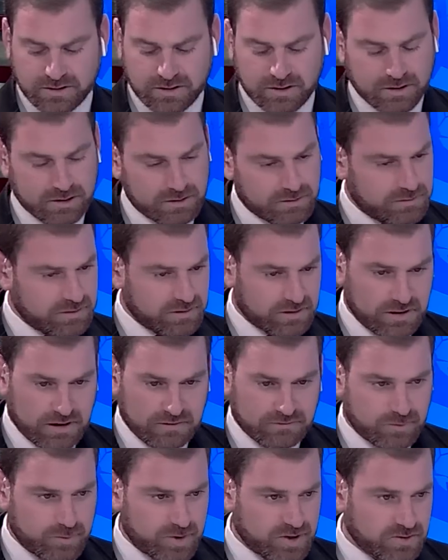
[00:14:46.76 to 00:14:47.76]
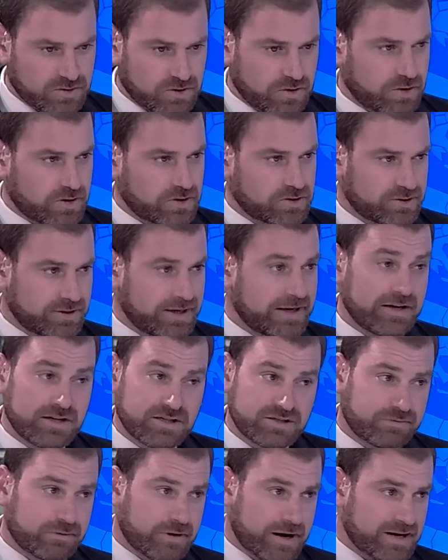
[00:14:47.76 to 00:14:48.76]
The government currently
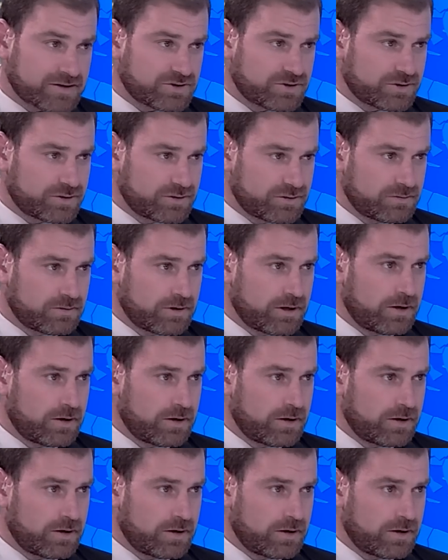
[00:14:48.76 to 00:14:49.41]
is fractured.